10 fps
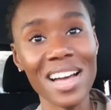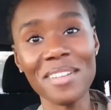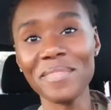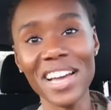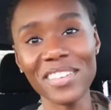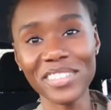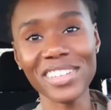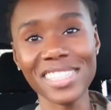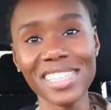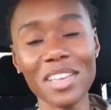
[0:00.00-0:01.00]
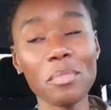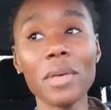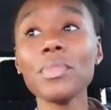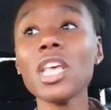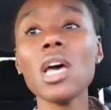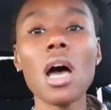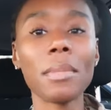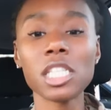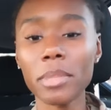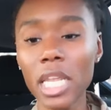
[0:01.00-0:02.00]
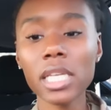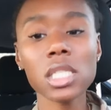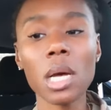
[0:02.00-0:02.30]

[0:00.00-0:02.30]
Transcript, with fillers: I'm not going through this again, but I'm about to be late.